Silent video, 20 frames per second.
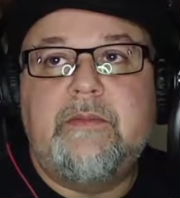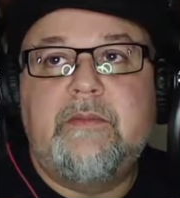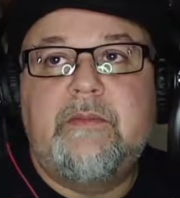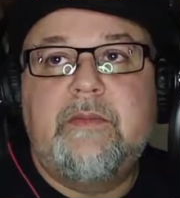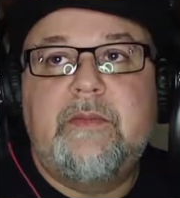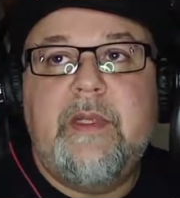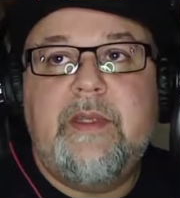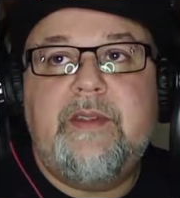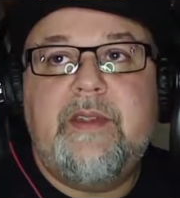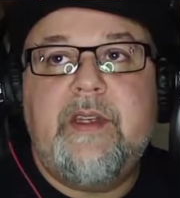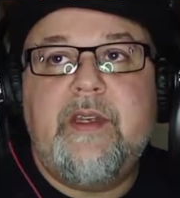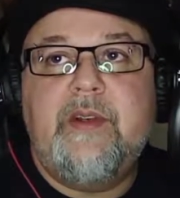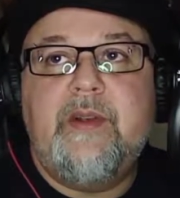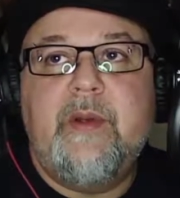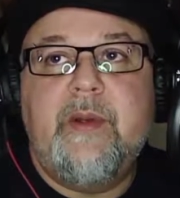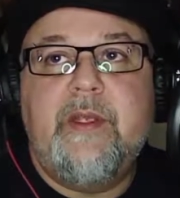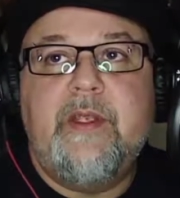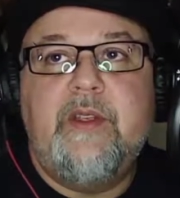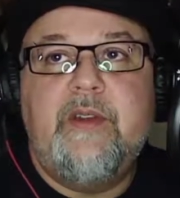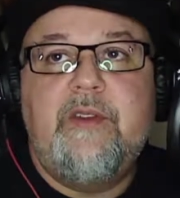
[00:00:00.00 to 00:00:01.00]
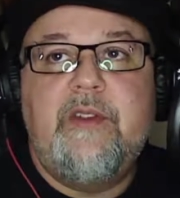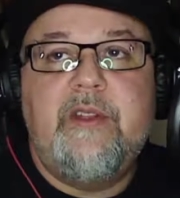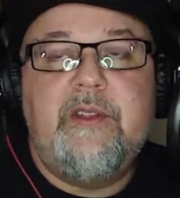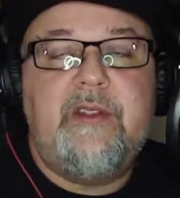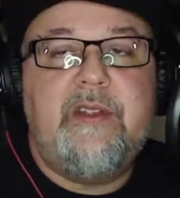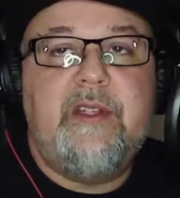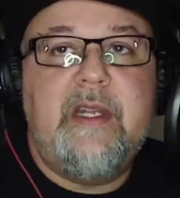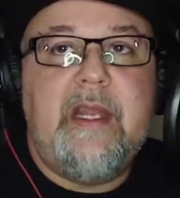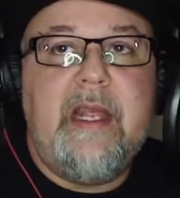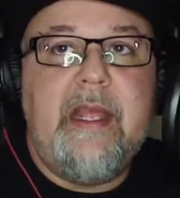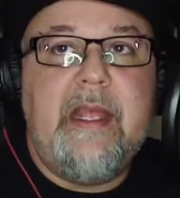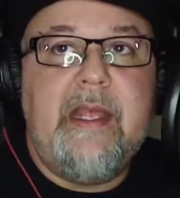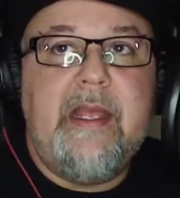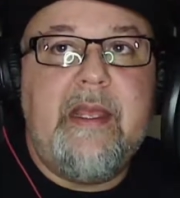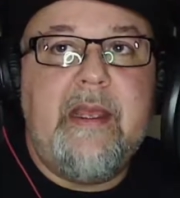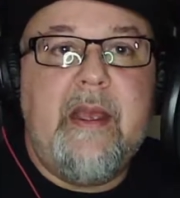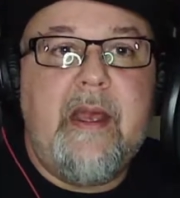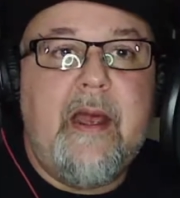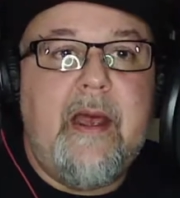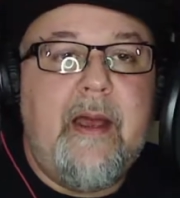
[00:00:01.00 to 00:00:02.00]
let's say you just did
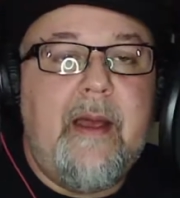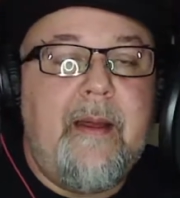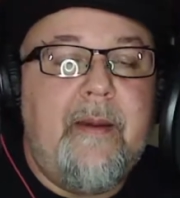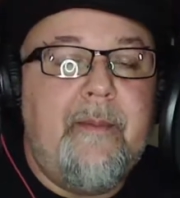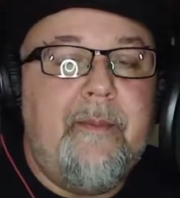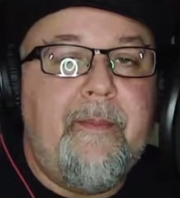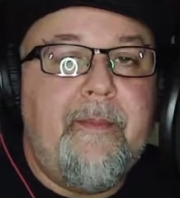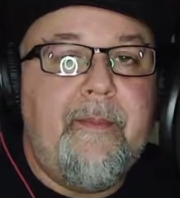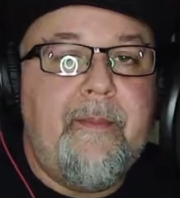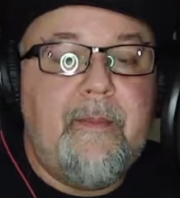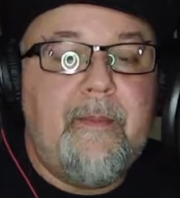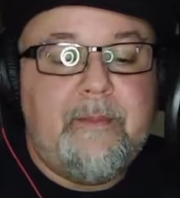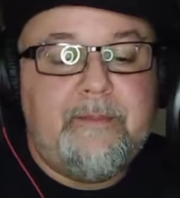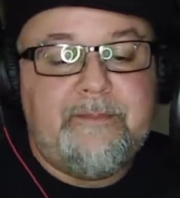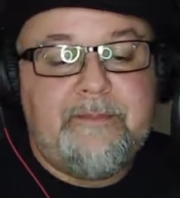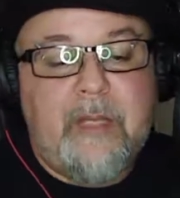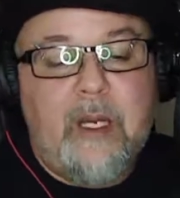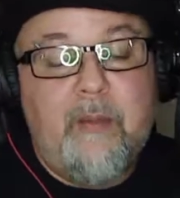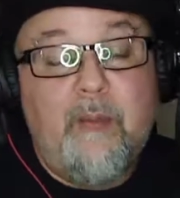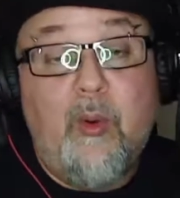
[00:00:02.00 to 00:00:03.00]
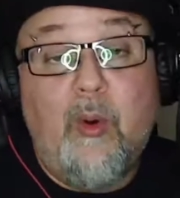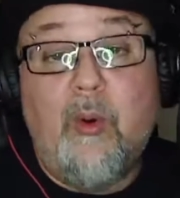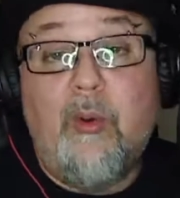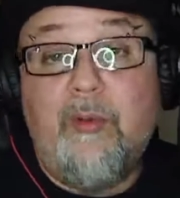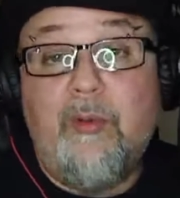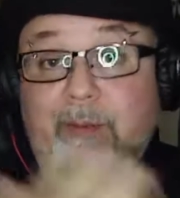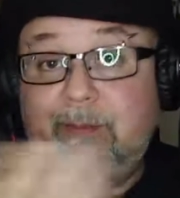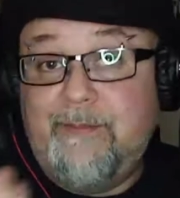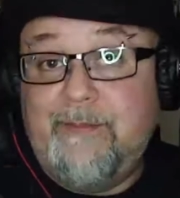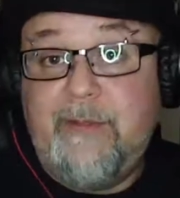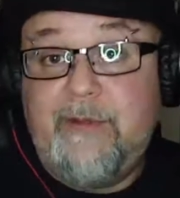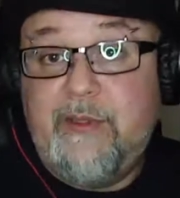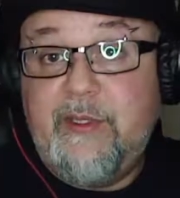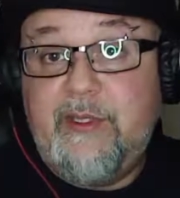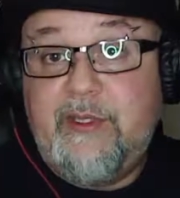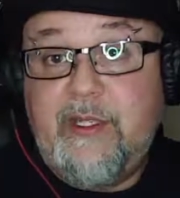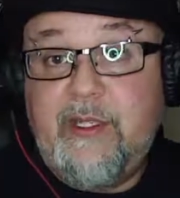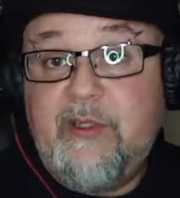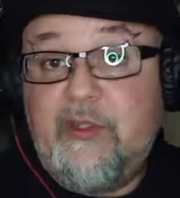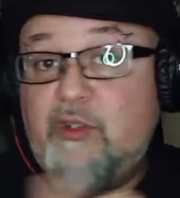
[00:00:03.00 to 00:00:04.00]
a mold, you
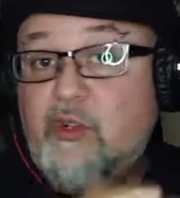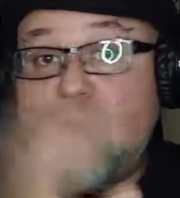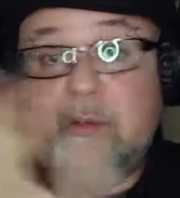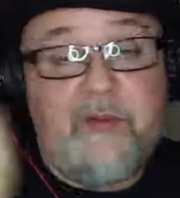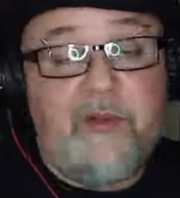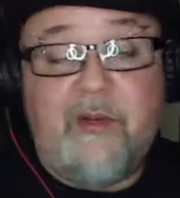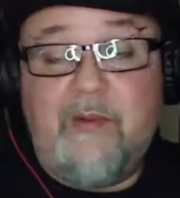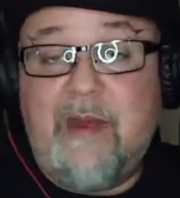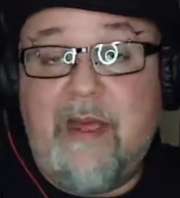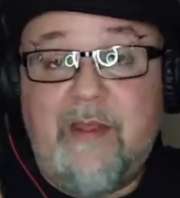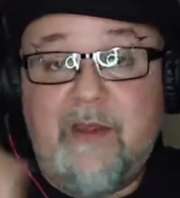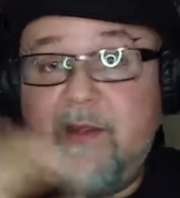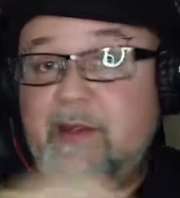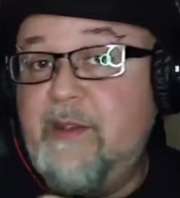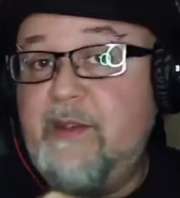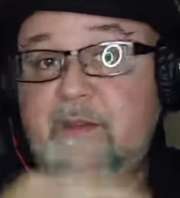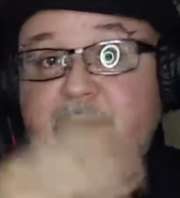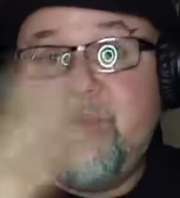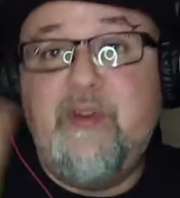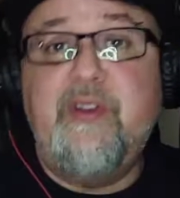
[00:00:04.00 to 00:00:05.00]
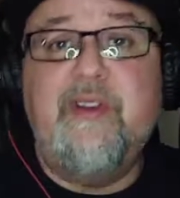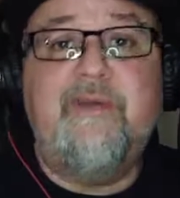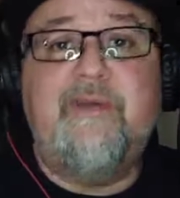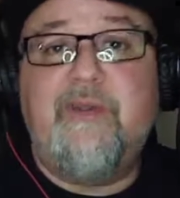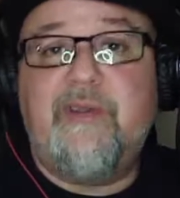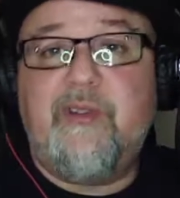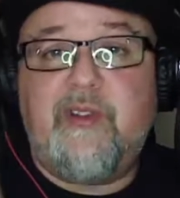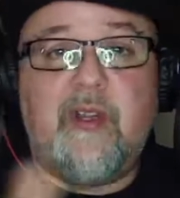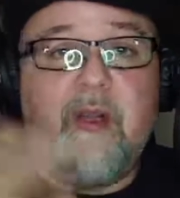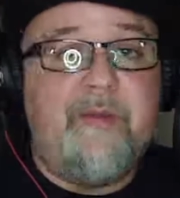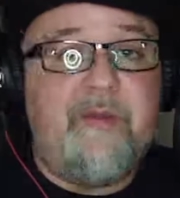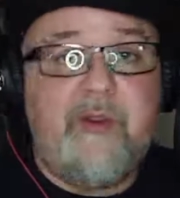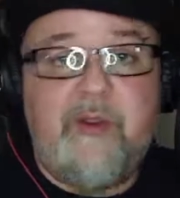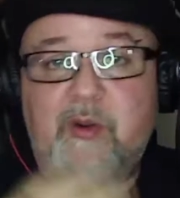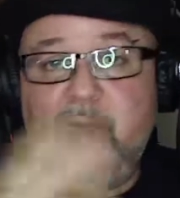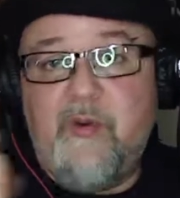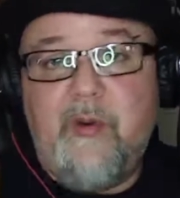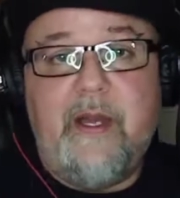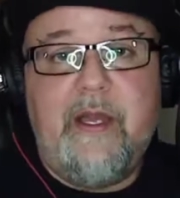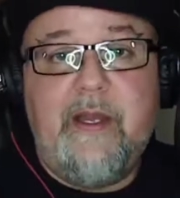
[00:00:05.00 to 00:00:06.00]
just did a sculpture rather. It's a beautiful sculpture.
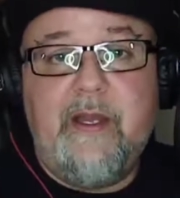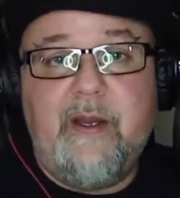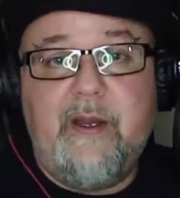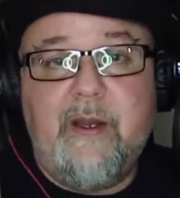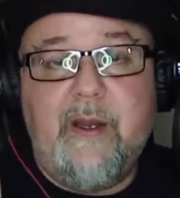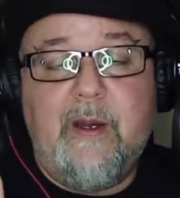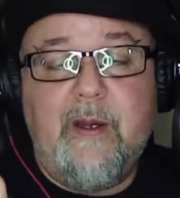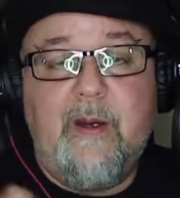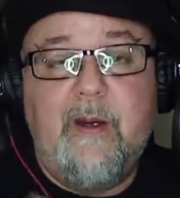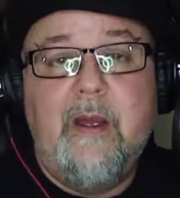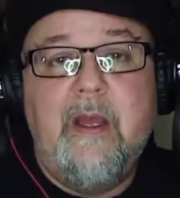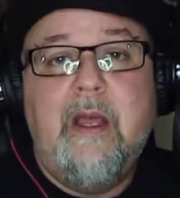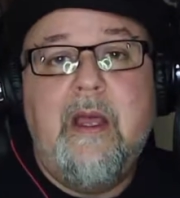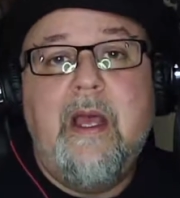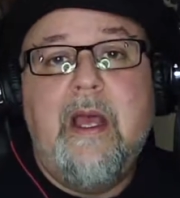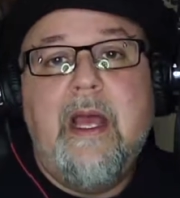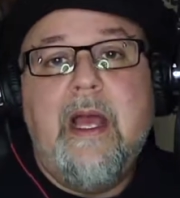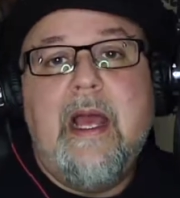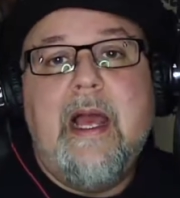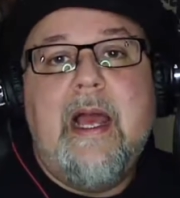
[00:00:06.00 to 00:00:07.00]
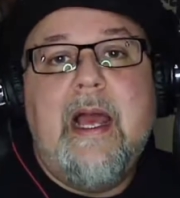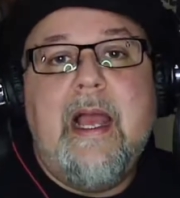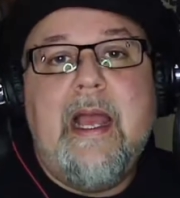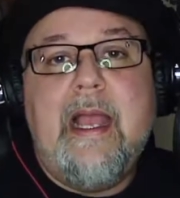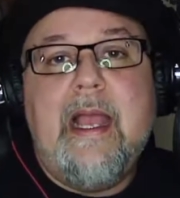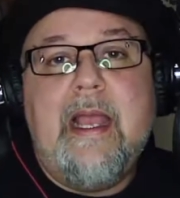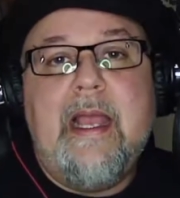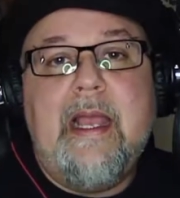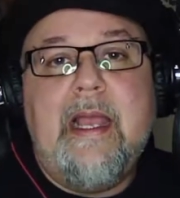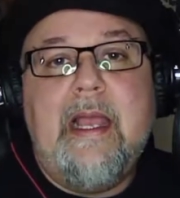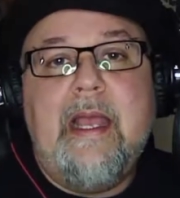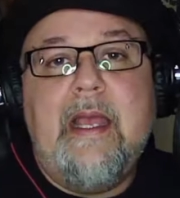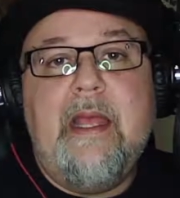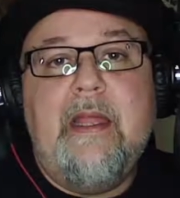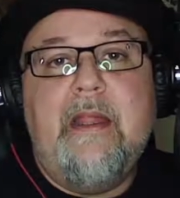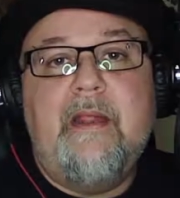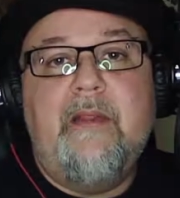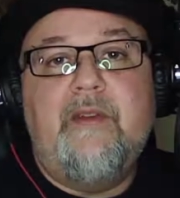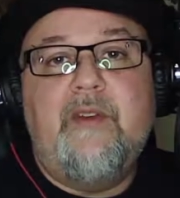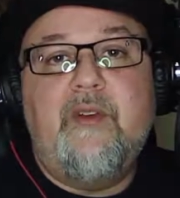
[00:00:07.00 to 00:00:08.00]
You're ready to go,
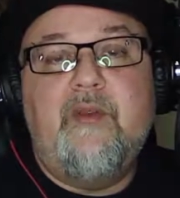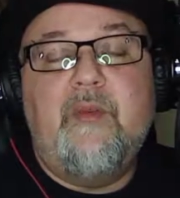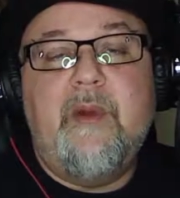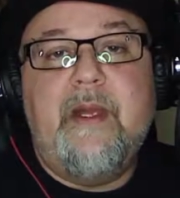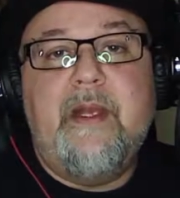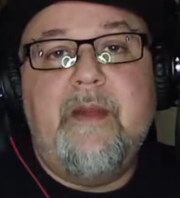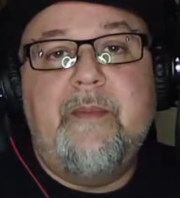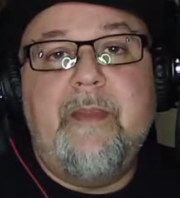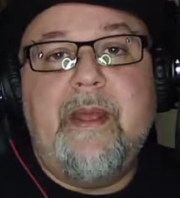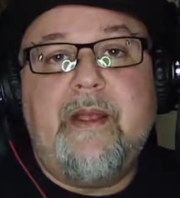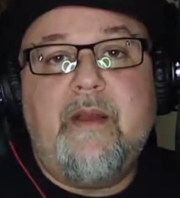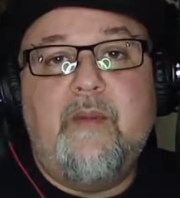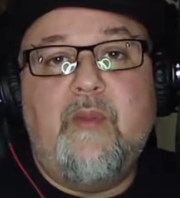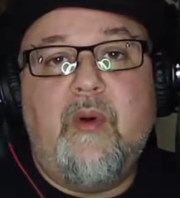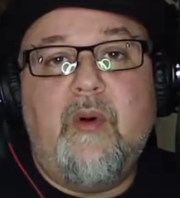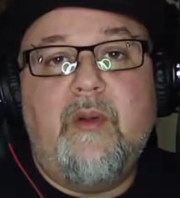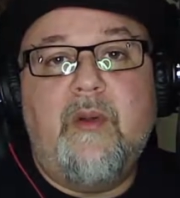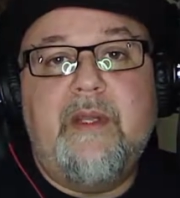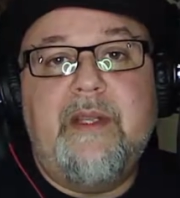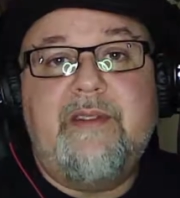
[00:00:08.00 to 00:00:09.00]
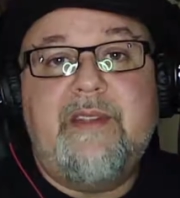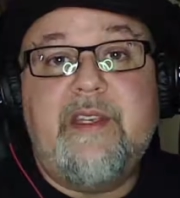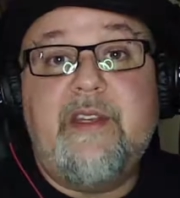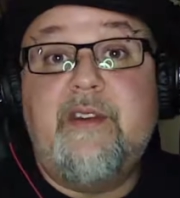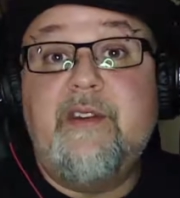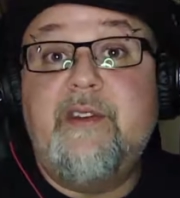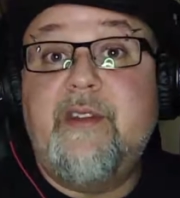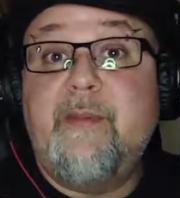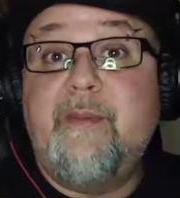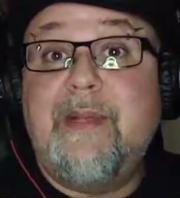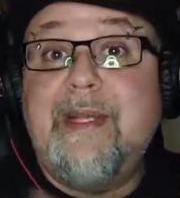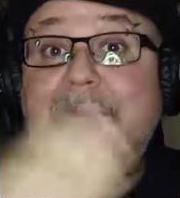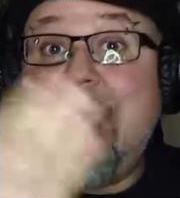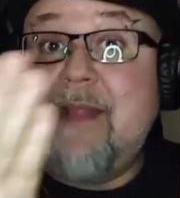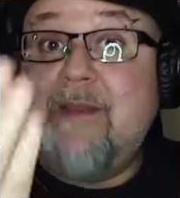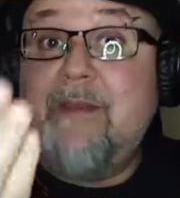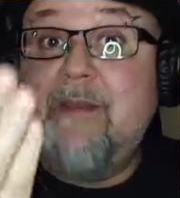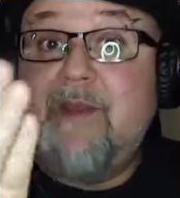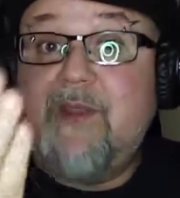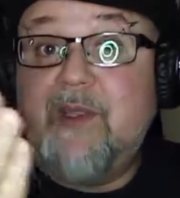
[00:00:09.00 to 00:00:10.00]
and you're ready to make a mold. Let's say you're using
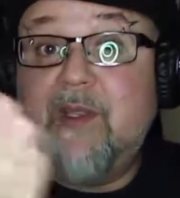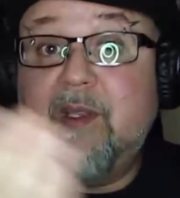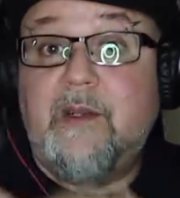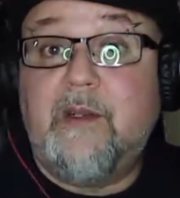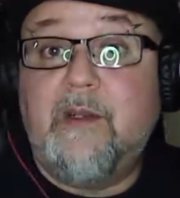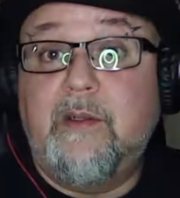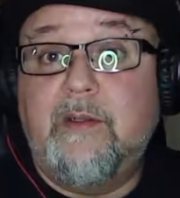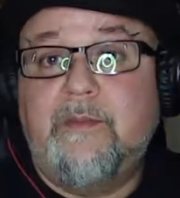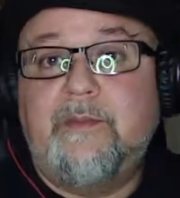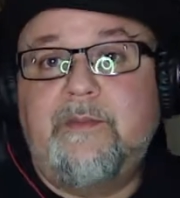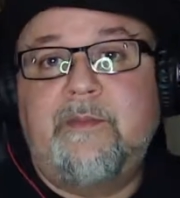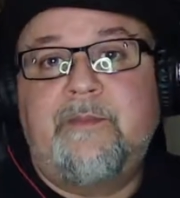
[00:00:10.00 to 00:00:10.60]
platinum silicone.